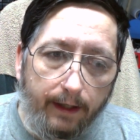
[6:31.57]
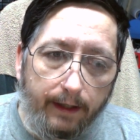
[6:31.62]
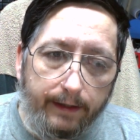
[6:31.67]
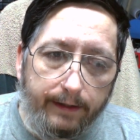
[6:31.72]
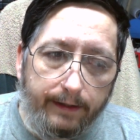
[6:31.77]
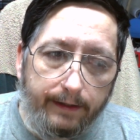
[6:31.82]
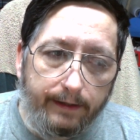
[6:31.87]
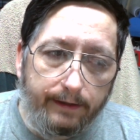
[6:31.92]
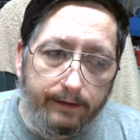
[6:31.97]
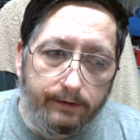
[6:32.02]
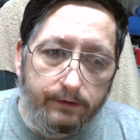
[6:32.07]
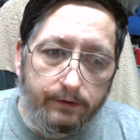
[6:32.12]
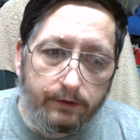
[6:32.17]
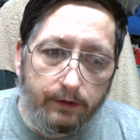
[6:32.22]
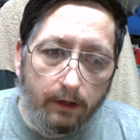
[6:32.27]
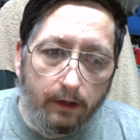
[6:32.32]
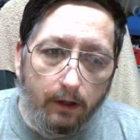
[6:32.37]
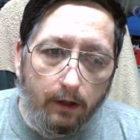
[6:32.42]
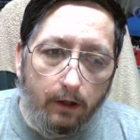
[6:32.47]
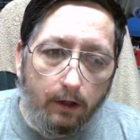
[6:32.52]
is
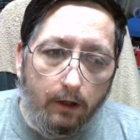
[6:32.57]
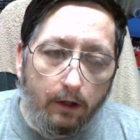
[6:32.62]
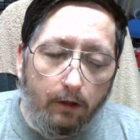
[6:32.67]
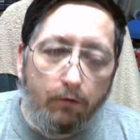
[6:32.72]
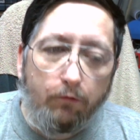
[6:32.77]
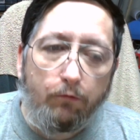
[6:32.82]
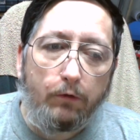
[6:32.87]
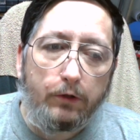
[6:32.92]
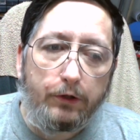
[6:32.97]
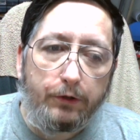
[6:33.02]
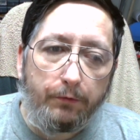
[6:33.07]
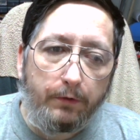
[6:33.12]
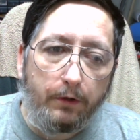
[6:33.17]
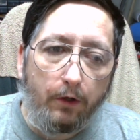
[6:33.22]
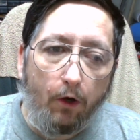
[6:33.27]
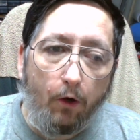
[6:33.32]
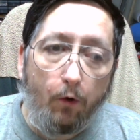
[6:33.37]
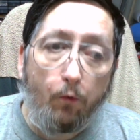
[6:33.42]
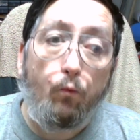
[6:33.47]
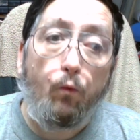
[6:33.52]
what you would
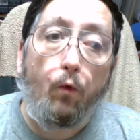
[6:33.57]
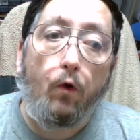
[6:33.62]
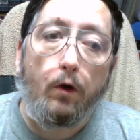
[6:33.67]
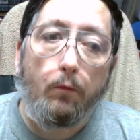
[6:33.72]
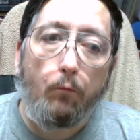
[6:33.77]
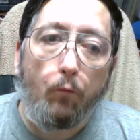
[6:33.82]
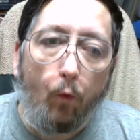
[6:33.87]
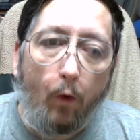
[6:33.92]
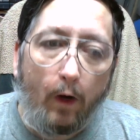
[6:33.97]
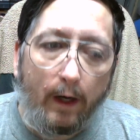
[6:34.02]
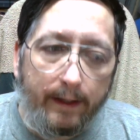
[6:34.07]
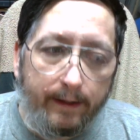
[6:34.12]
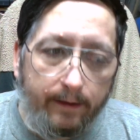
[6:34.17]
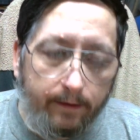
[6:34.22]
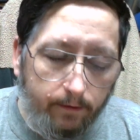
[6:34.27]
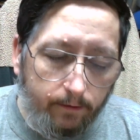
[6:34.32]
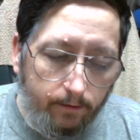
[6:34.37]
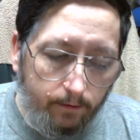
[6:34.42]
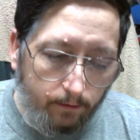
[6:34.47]
call warm white.